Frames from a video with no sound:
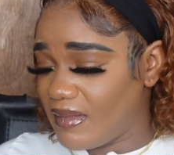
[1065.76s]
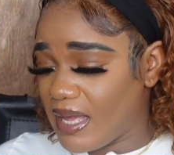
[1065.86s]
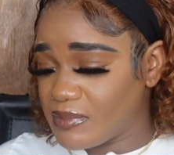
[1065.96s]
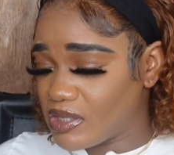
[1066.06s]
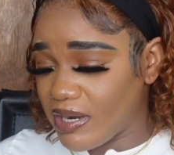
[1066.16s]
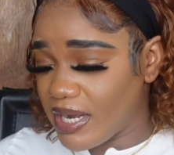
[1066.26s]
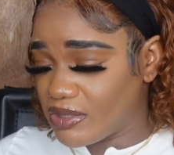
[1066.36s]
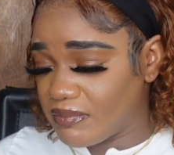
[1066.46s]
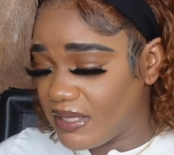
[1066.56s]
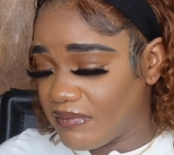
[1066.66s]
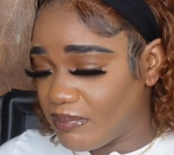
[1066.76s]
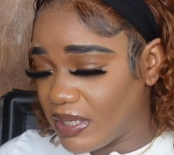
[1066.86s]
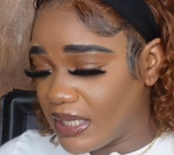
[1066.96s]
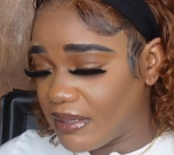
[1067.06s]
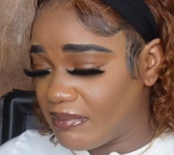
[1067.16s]
I'm sorry. I don't believe in
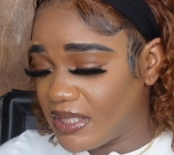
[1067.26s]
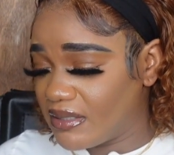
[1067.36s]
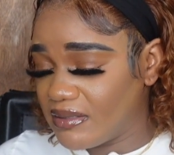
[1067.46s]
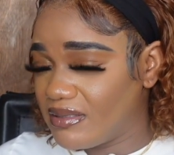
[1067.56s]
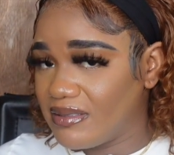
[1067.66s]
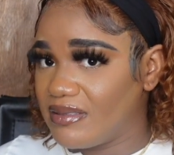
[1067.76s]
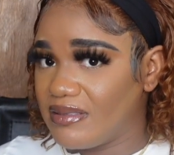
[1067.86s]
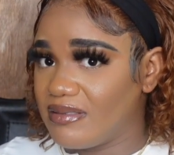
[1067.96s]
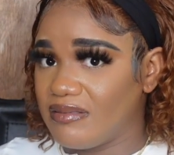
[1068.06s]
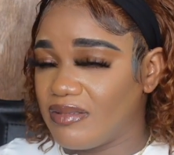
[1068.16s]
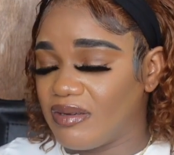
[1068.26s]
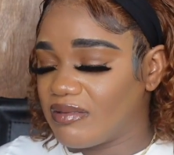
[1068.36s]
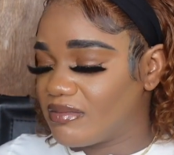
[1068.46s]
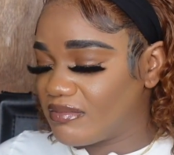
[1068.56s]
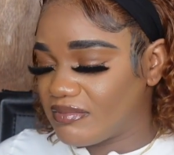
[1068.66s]
polygamy. No.